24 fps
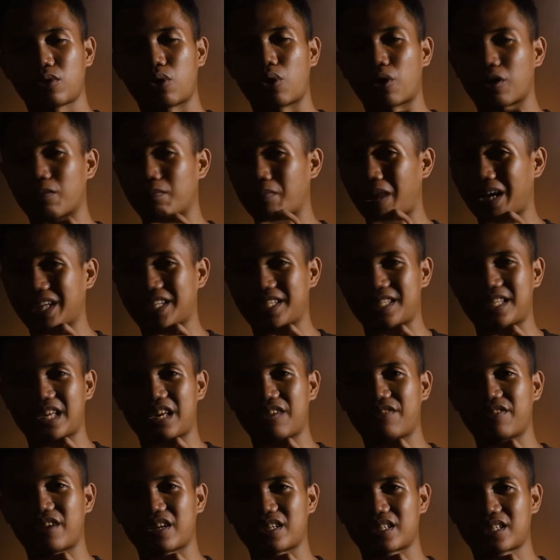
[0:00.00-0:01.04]
or might
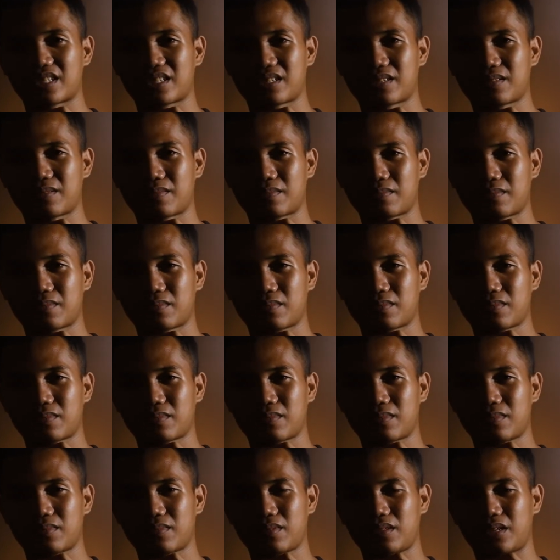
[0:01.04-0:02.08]
save us,
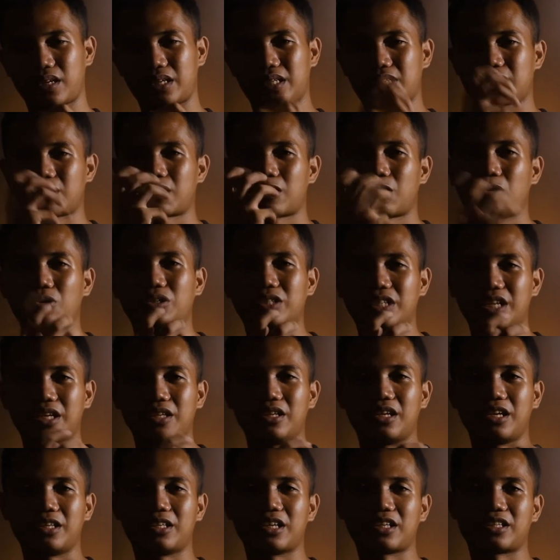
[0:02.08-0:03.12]
is clothed
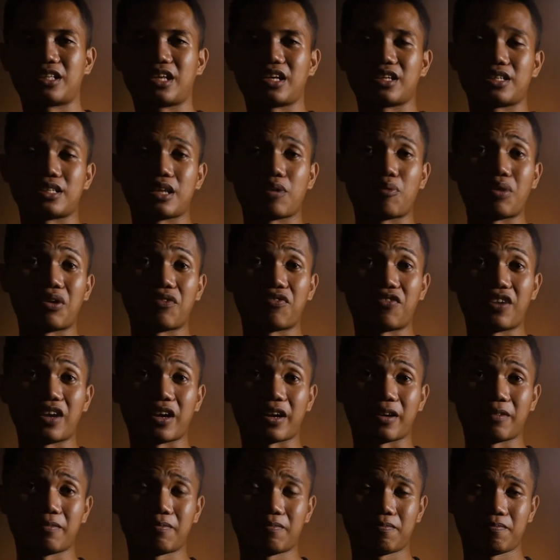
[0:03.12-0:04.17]
in the things that we
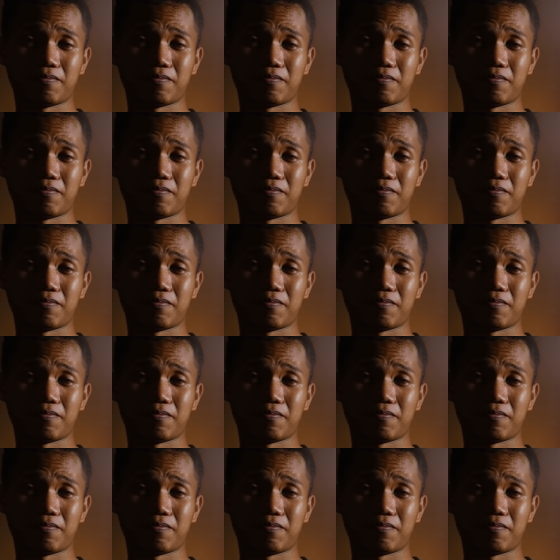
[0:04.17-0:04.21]
fear.